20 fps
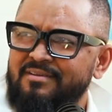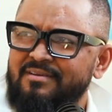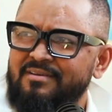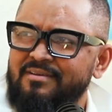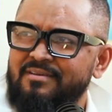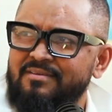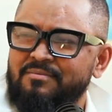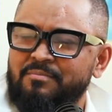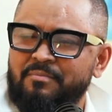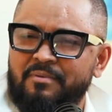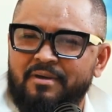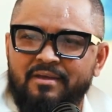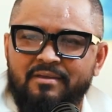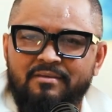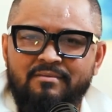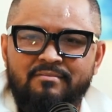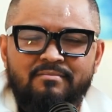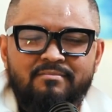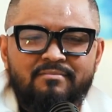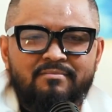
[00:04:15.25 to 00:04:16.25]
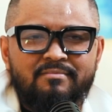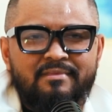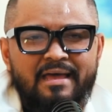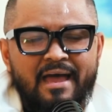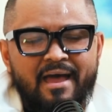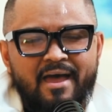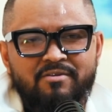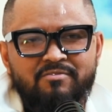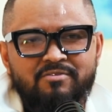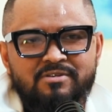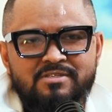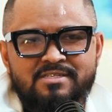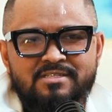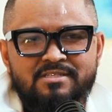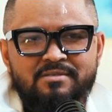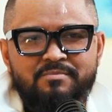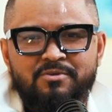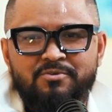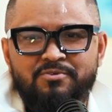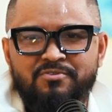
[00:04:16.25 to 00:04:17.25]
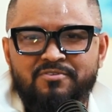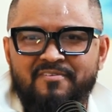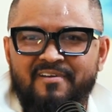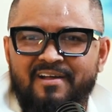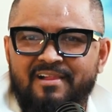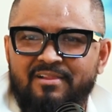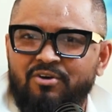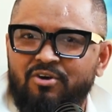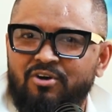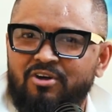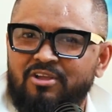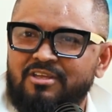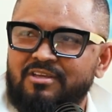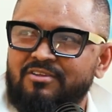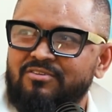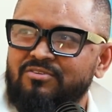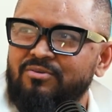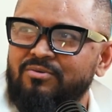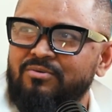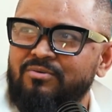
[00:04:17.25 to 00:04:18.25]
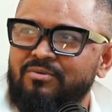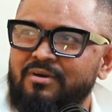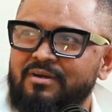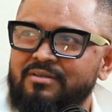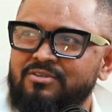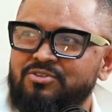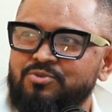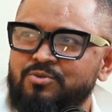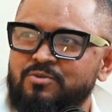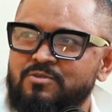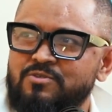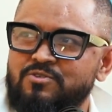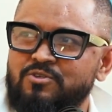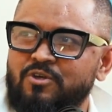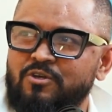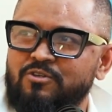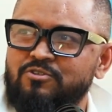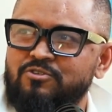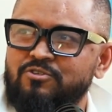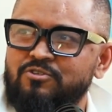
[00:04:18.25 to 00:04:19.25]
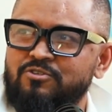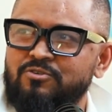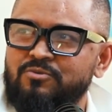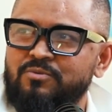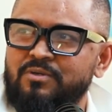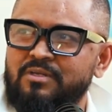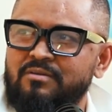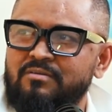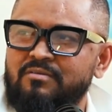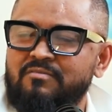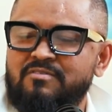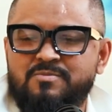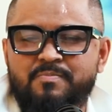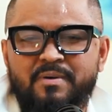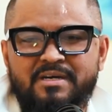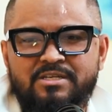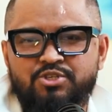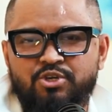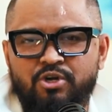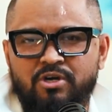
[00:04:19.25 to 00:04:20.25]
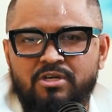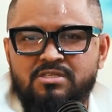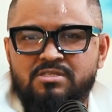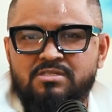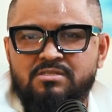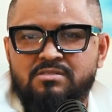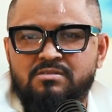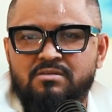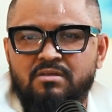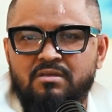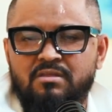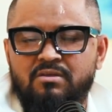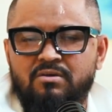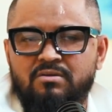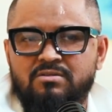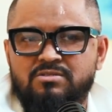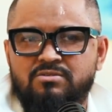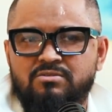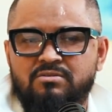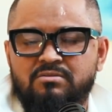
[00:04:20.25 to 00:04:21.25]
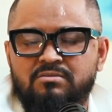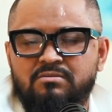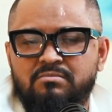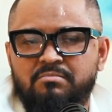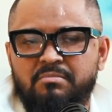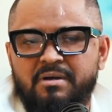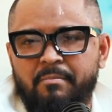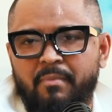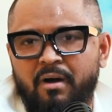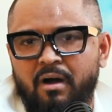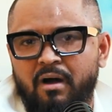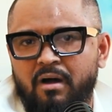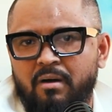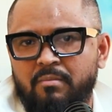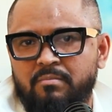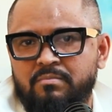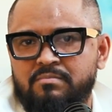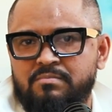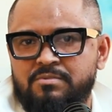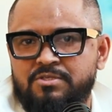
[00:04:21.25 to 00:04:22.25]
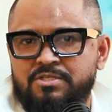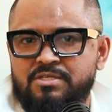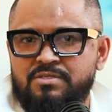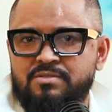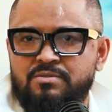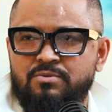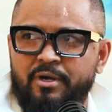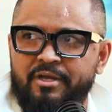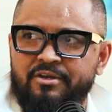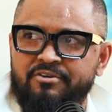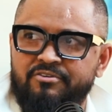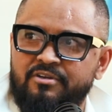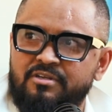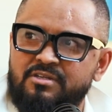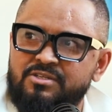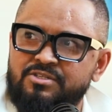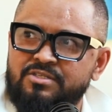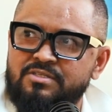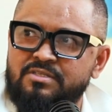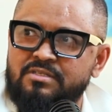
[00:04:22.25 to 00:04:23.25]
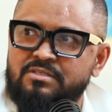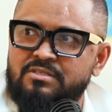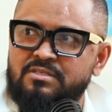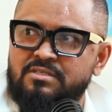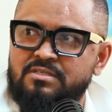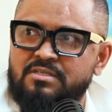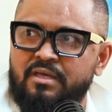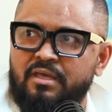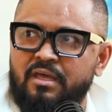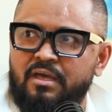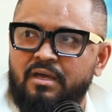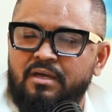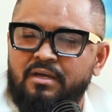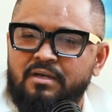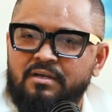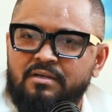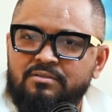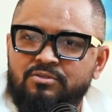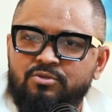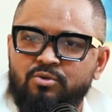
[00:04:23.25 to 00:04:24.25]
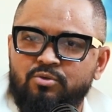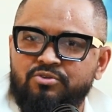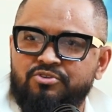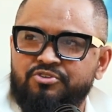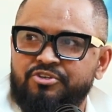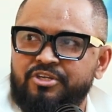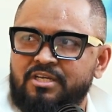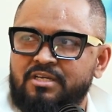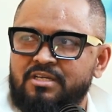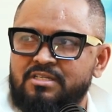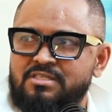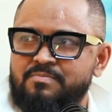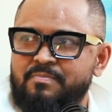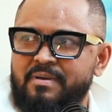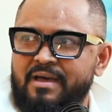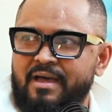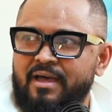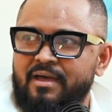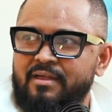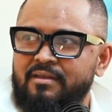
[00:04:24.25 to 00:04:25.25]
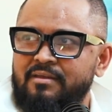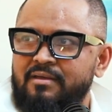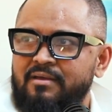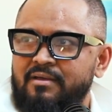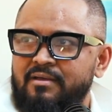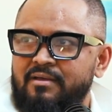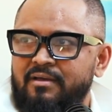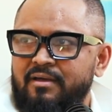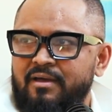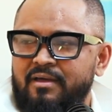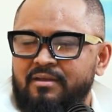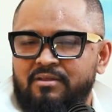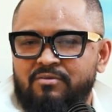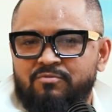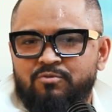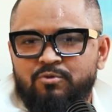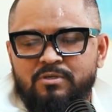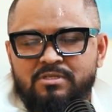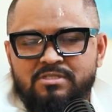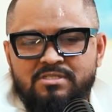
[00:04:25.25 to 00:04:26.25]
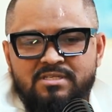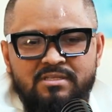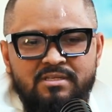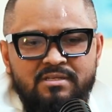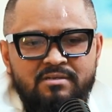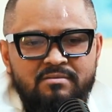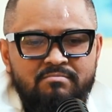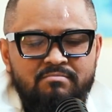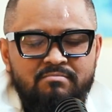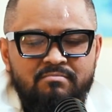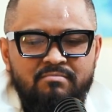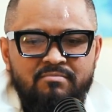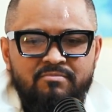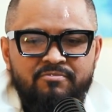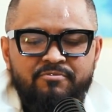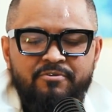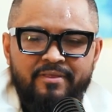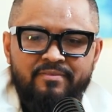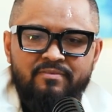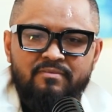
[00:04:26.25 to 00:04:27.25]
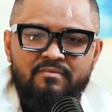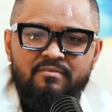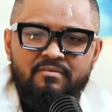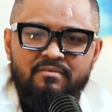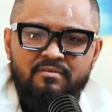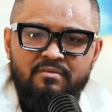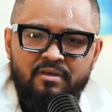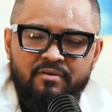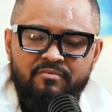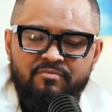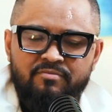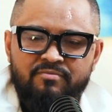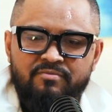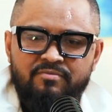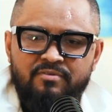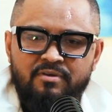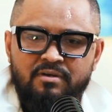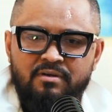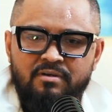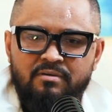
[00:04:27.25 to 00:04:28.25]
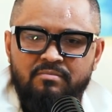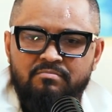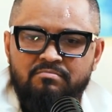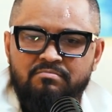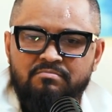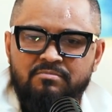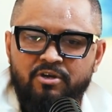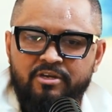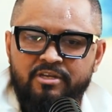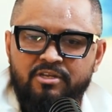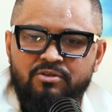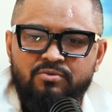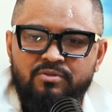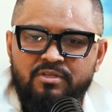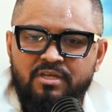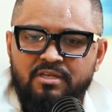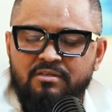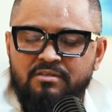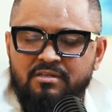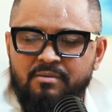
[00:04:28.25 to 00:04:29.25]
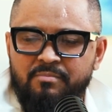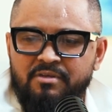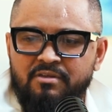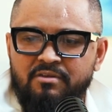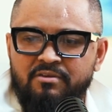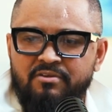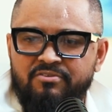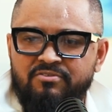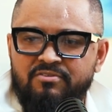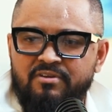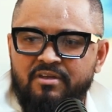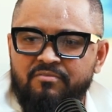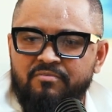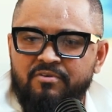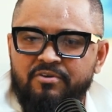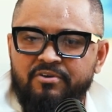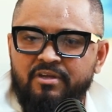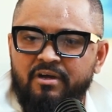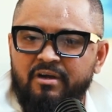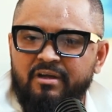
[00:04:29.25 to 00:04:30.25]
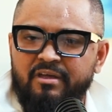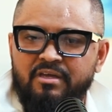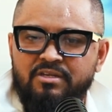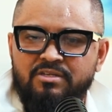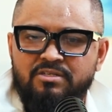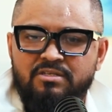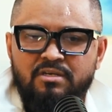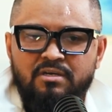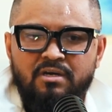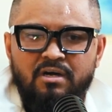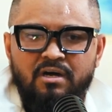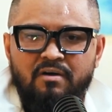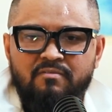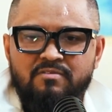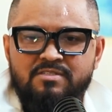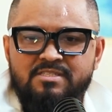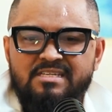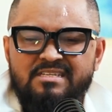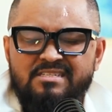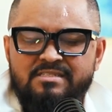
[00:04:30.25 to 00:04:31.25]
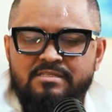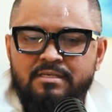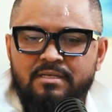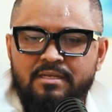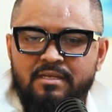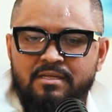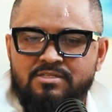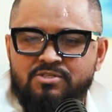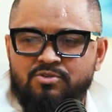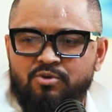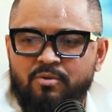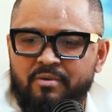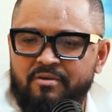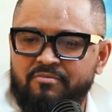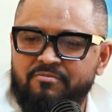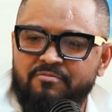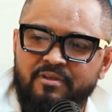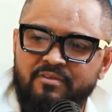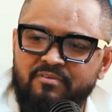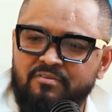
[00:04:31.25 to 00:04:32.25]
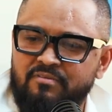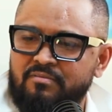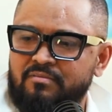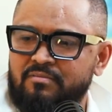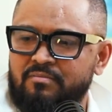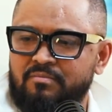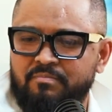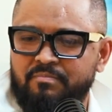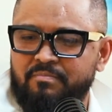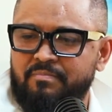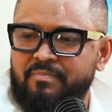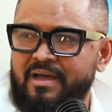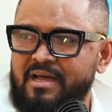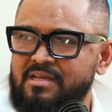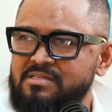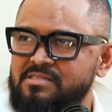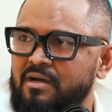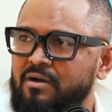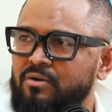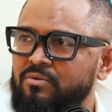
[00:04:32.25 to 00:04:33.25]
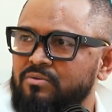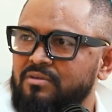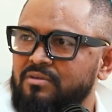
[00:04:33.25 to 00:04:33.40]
Because my dad was an abusive alcoholic, so I chose not to do it. It was by choice. And also my mom, she's quite religious, and she's like, don't drink, it's bad. And influence, and then friends. I've got into the entertainment industry at a very young age. I was 16 and I saw my friends pass out,